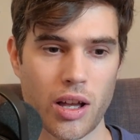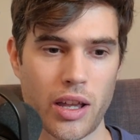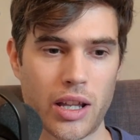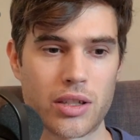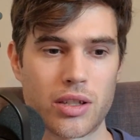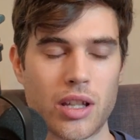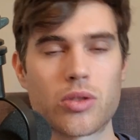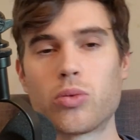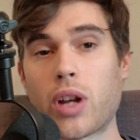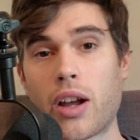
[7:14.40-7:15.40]
It's
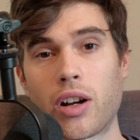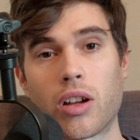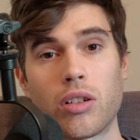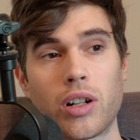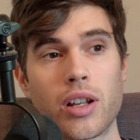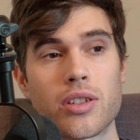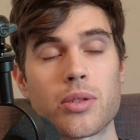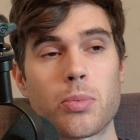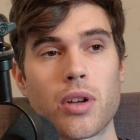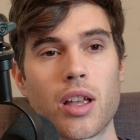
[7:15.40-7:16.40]
a rare occurrence,
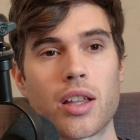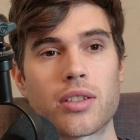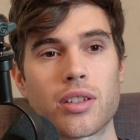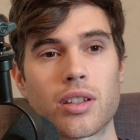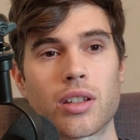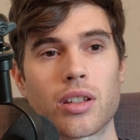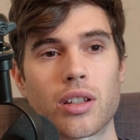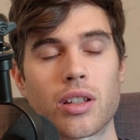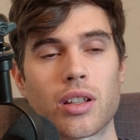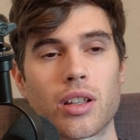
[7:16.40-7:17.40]
but
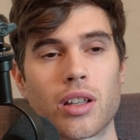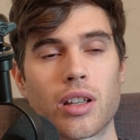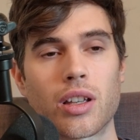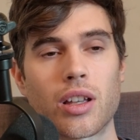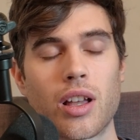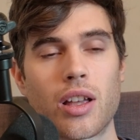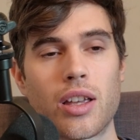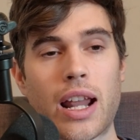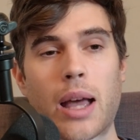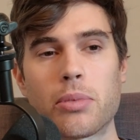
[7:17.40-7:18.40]

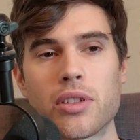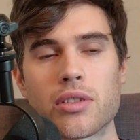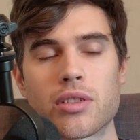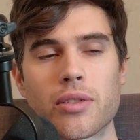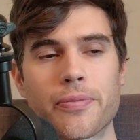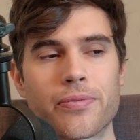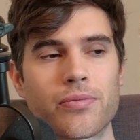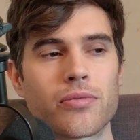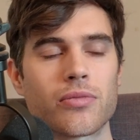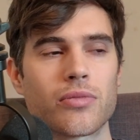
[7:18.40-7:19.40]
it happens.
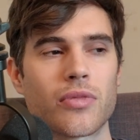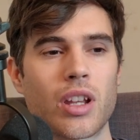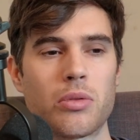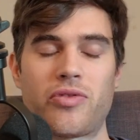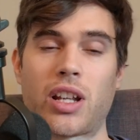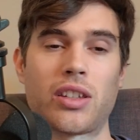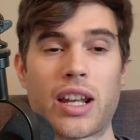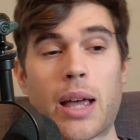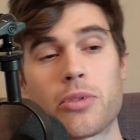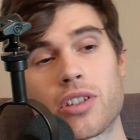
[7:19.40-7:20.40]
I mean, frankly, it
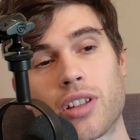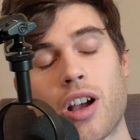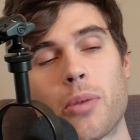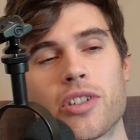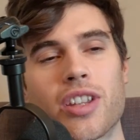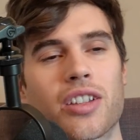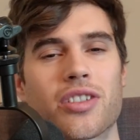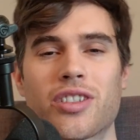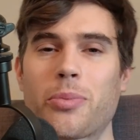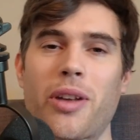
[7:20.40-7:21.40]
happens in the comment
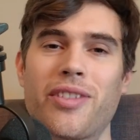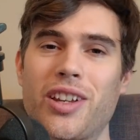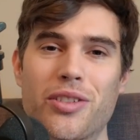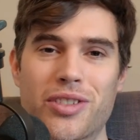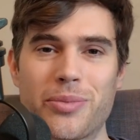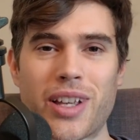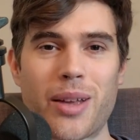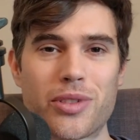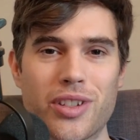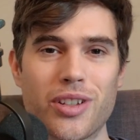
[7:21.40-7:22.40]
sections of my videos
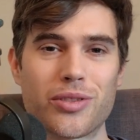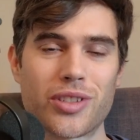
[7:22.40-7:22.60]
sometimes too.